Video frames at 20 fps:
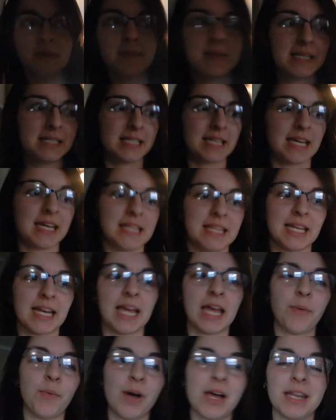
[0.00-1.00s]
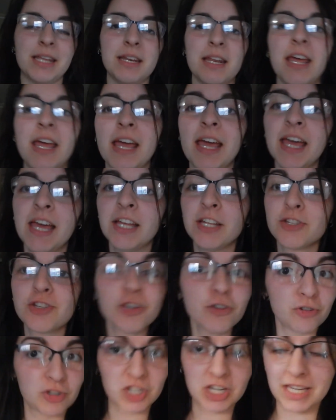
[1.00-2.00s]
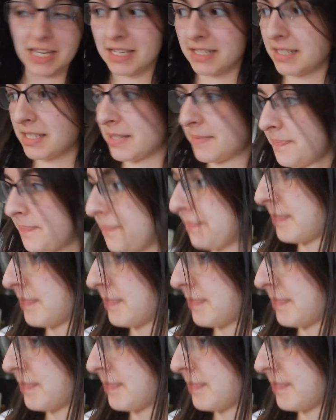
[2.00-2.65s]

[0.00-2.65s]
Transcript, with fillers: with me saying that I wanted two chickens